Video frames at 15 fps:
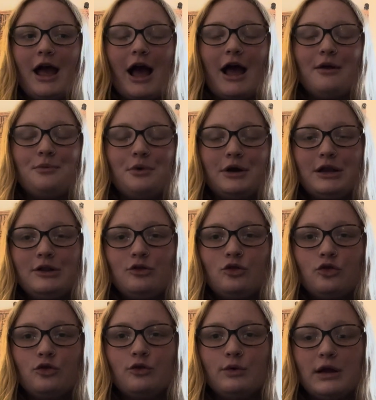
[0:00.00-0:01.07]
I wanted
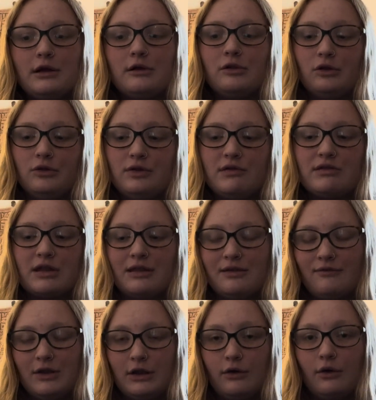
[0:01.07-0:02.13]
to include this in the
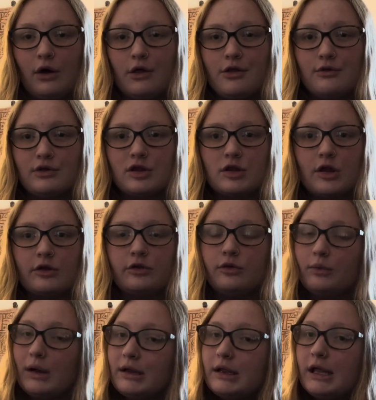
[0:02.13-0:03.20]
video, although it's not
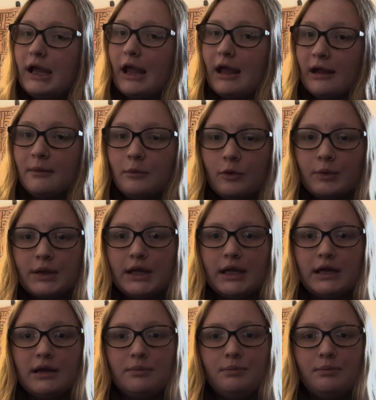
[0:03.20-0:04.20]
directly animal related,